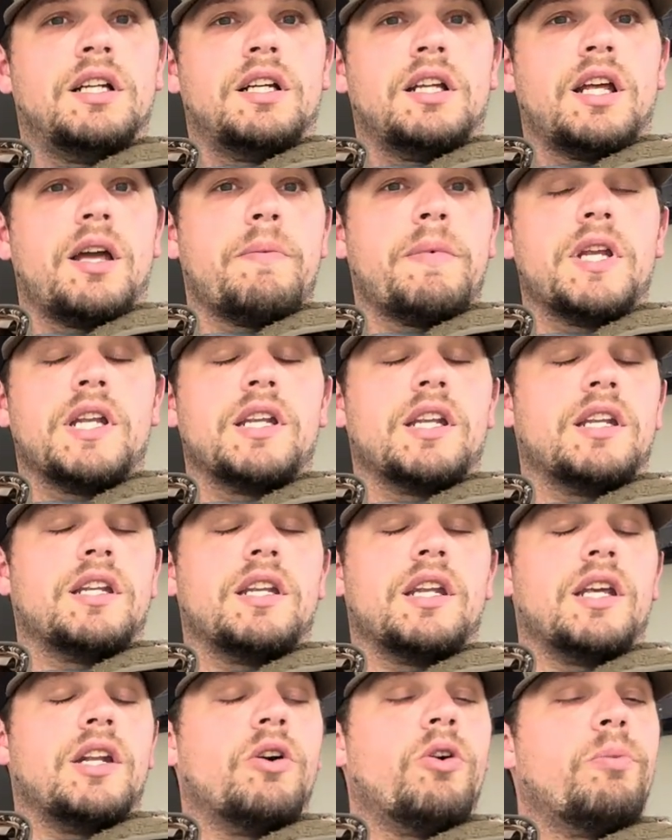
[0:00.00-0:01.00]
I mean,
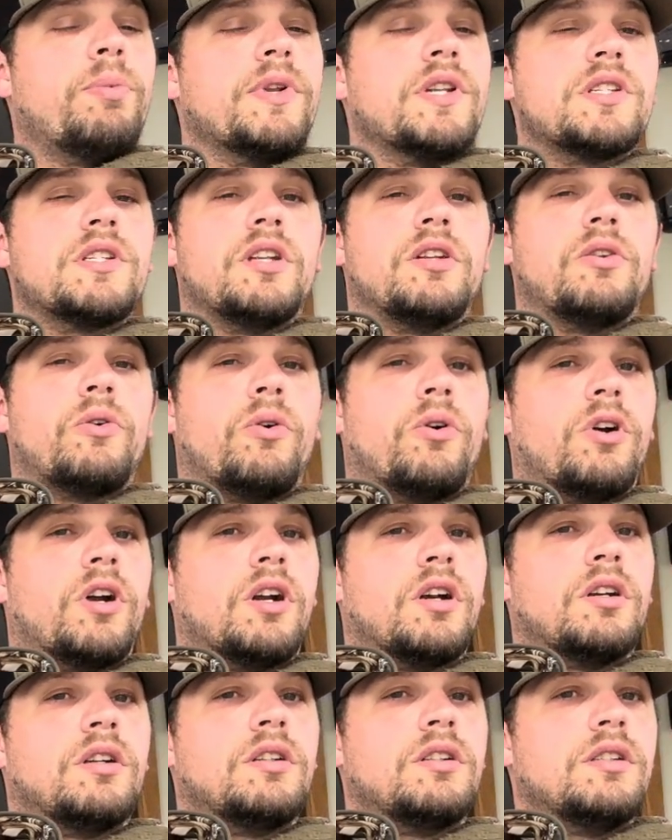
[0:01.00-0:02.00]
it opens the
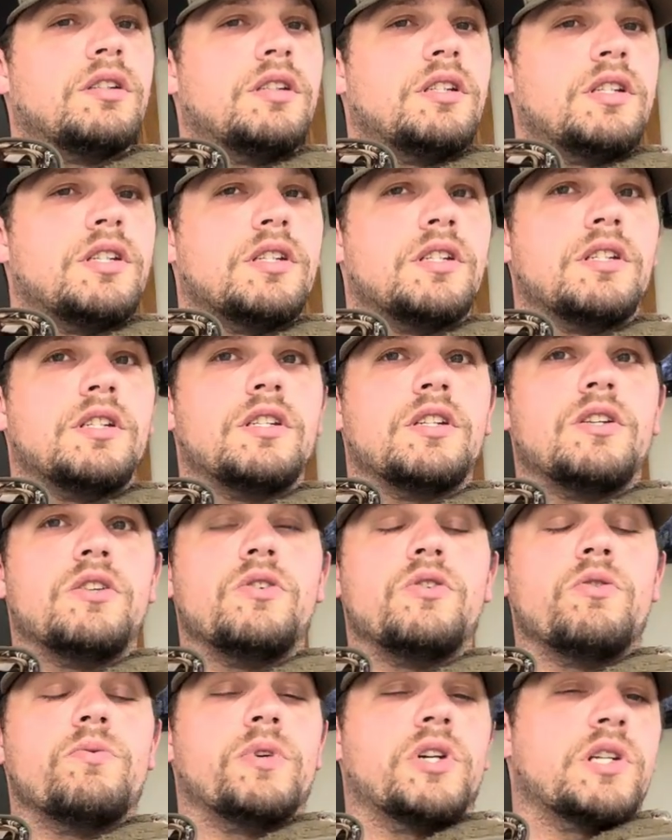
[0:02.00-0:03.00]
door to
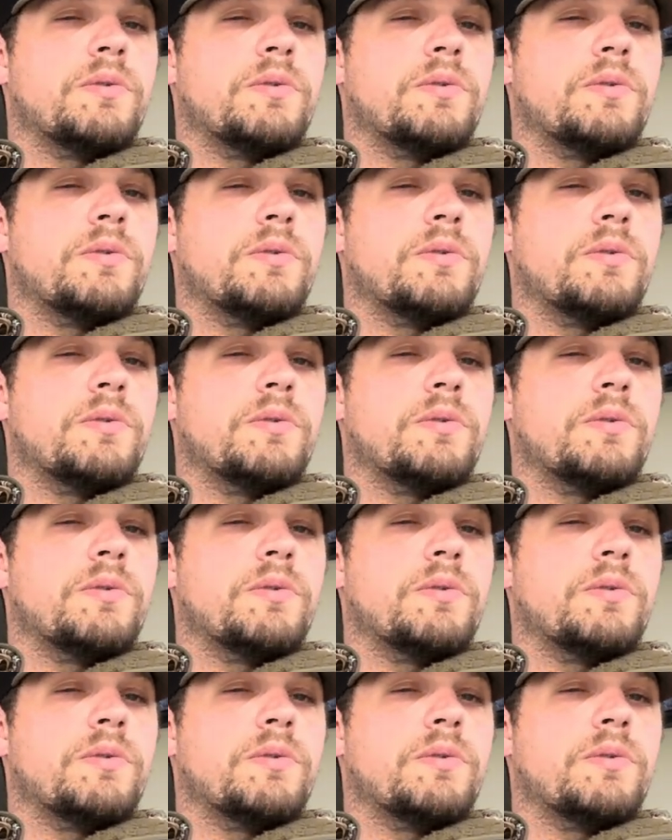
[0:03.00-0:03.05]
numerous